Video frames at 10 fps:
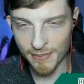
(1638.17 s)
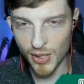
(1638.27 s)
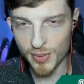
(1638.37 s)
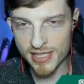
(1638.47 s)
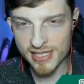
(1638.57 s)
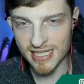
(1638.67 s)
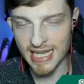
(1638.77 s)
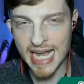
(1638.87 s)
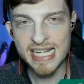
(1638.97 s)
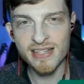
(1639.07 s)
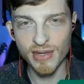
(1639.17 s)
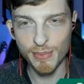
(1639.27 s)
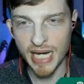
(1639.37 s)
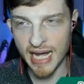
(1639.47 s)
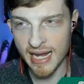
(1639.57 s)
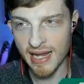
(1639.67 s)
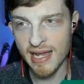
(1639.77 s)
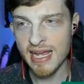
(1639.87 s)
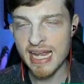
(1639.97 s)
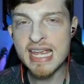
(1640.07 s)
The mobile slice of the pie
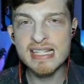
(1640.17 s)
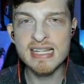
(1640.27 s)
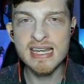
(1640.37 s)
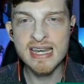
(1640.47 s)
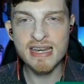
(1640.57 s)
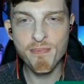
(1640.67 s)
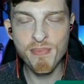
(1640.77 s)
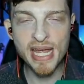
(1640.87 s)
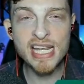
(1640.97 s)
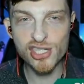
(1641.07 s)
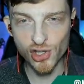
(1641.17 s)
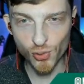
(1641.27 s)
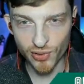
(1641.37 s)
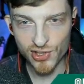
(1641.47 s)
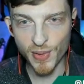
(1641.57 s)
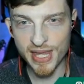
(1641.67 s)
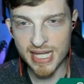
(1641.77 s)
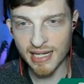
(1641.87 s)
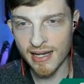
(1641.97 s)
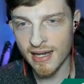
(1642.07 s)
is minuscule. So I
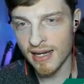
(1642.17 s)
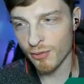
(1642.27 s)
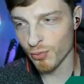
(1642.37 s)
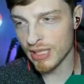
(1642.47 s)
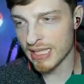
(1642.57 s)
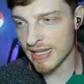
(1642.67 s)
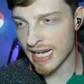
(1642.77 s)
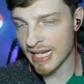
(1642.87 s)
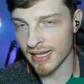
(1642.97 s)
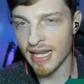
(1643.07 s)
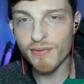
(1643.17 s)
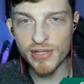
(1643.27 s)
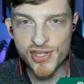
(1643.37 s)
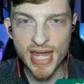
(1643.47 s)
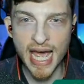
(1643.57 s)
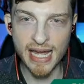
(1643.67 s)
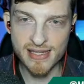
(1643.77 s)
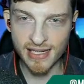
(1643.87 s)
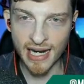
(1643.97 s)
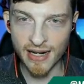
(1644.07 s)
think really they can leverage that
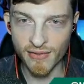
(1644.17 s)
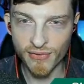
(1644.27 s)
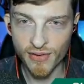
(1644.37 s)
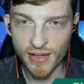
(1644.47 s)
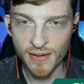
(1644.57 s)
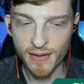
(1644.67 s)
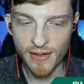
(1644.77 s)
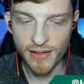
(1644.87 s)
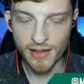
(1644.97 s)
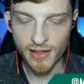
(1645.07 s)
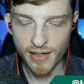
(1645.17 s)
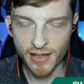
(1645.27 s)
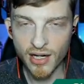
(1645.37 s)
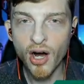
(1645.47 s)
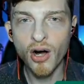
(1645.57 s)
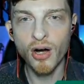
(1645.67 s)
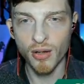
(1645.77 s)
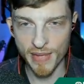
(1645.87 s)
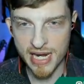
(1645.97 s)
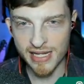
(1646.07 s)
to kind of
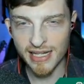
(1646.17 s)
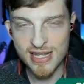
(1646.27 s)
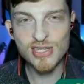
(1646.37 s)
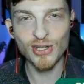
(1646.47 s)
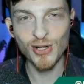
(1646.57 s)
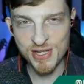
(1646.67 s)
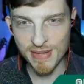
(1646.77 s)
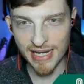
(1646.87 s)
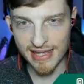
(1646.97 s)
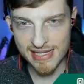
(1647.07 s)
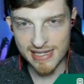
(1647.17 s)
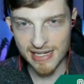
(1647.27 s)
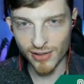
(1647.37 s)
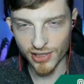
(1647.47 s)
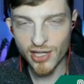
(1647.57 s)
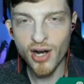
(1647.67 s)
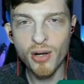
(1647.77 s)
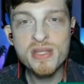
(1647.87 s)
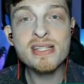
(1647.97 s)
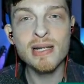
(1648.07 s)
calm any concerns about this deal, or
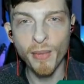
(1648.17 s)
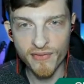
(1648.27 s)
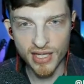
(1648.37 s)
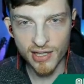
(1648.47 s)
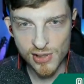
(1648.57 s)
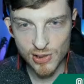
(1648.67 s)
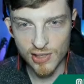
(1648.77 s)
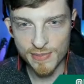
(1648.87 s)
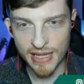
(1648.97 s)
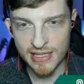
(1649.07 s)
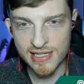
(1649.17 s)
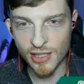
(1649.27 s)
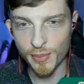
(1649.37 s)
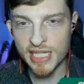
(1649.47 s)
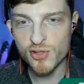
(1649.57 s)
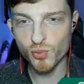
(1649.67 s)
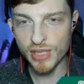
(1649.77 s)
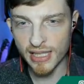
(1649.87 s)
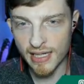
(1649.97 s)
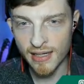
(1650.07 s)
calm some of the concerns about this deal, because
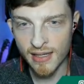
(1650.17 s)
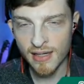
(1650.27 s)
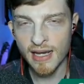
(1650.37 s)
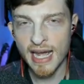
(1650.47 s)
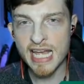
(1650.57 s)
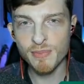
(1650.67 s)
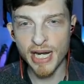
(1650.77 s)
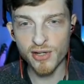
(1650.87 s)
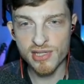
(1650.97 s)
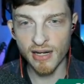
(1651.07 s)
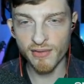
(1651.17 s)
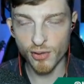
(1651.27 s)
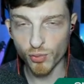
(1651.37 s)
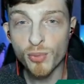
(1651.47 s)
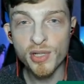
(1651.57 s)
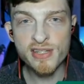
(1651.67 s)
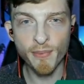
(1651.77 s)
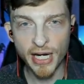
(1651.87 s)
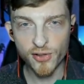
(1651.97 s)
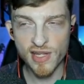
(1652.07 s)
really, as the rumors of
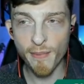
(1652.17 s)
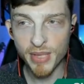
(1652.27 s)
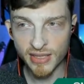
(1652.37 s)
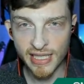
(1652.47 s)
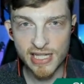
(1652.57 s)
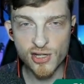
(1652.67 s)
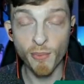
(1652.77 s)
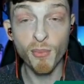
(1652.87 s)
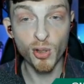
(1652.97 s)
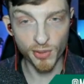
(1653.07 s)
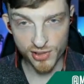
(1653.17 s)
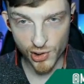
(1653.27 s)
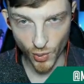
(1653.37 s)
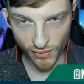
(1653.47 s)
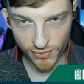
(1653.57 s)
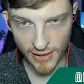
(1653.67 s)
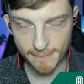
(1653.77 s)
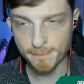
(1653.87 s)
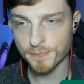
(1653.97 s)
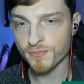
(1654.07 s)
Microsoft building its own mobile storefront,
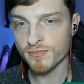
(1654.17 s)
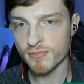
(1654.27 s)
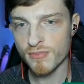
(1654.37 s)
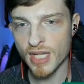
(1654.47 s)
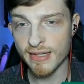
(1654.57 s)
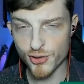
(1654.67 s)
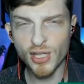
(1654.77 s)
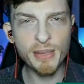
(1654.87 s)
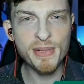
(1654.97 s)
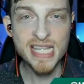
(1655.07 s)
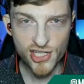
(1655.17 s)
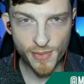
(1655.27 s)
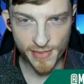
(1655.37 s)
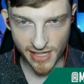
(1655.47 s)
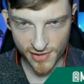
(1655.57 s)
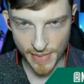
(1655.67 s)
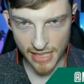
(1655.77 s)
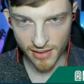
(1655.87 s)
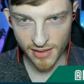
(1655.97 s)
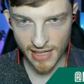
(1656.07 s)
they're trying to position themselves
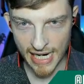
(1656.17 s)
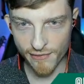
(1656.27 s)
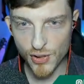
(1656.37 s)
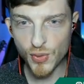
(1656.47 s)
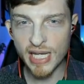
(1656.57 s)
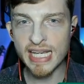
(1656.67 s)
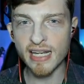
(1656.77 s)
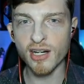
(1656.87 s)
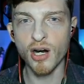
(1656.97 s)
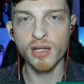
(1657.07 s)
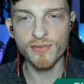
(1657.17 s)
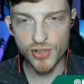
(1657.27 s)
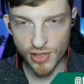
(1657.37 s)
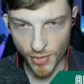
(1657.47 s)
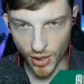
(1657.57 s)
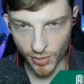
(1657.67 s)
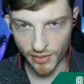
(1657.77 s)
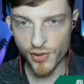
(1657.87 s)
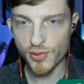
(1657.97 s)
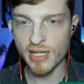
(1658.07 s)
better. And if you can get Call of Duty
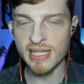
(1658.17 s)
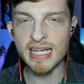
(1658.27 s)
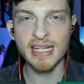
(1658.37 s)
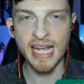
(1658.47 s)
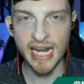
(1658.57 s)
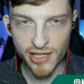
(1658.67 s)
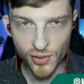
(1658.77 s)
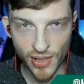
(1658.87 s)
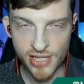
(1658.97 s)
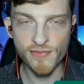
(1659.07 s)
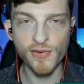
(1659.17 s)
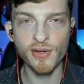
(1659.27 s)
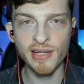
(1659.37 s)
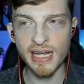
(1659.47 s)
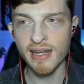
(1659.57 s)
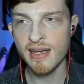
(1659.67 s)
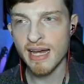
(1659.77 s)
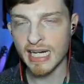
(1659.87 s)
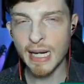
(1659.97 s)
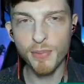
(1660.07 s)
Mobile, if you can get Candy Crush, if you can get
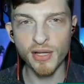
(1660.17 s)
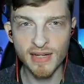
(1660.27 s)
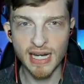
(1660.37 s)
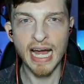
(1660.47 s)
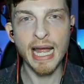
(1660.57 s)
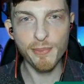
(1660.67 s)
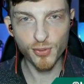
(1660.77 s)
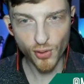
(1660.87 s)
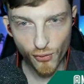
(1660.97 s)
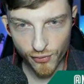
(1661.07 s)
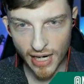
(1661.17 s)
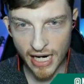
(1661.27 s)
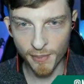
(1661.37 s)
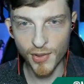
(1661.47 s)
a couple of high-profile